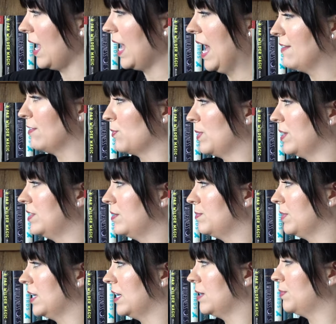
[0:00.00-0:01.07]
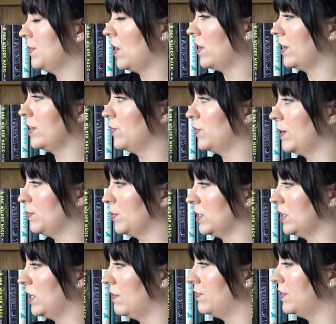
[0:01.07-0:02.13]
I haven't read them yet, but I already know that I'm going to
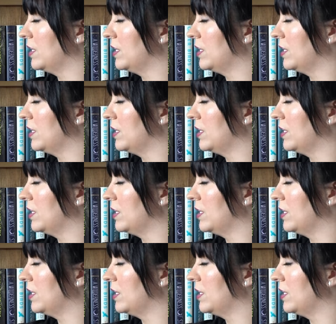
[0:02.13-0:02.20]
love